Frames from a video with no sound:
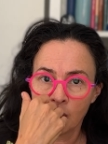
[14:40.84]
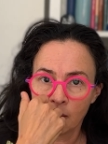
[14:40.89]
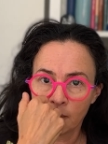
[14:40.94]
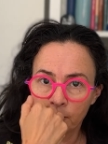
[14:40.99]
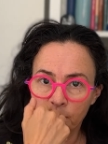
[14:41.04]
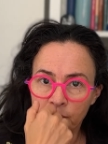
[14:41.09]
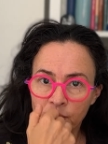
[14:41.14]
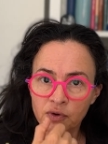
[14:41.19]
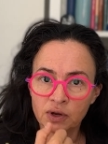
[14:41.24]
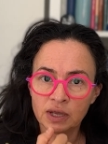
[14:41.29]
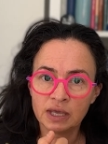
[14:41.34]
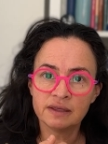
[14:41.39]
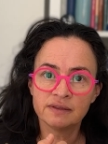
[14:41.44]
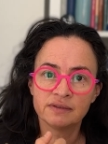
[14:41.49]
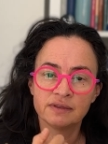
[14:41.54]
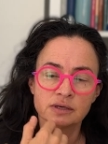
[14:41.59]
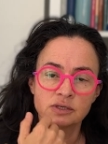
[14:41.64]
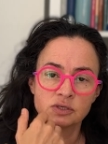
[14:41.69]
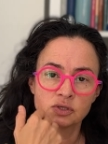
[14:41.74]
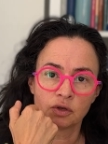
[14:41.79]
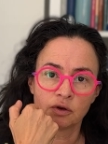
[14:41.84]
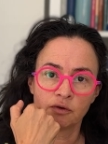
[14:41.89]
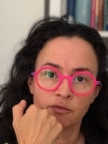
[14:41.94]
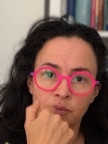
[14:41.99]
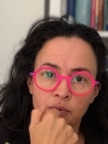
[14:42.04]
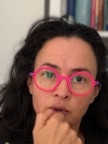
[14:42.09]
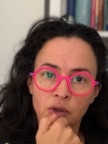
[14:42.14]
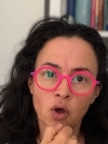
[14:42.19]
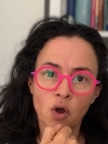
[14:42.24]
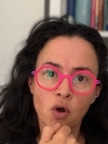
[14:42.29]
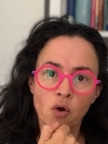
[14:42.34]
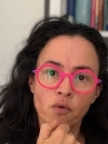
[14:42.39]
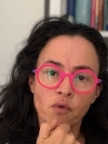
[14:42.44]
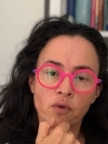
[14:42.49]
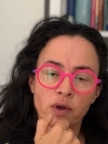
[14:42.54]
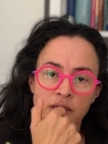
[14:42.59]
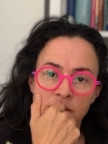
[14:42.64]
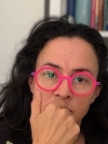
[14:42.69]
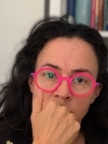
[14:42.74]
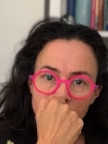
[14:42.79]
breathe, you sort of blow
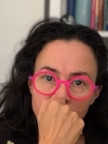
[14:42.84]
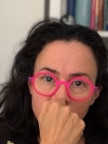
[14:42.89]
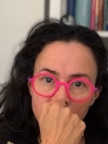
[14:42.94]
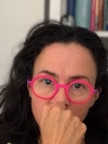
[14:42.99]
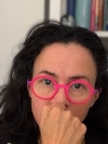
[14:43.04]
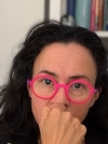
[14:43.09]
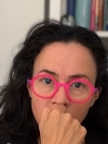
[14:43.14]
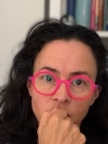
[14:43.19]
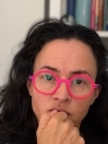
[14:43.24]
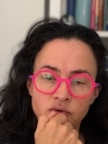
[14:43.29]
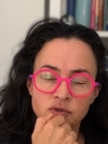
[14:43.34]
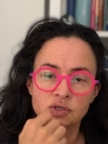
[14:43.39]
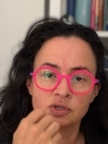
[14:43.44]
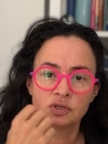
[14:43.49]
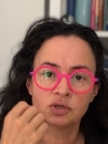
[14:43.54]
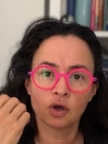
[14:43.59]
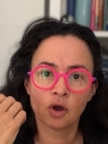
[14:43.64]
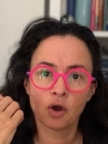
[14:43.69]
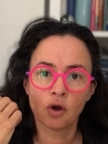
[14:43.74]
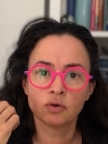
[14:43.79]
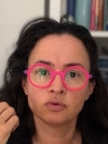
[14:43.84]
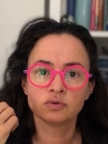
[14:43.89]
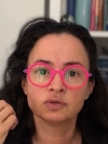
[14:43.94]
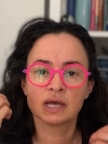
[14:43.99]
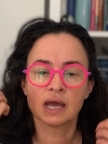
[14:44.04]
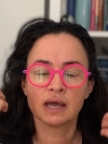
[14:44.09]
into the closed nose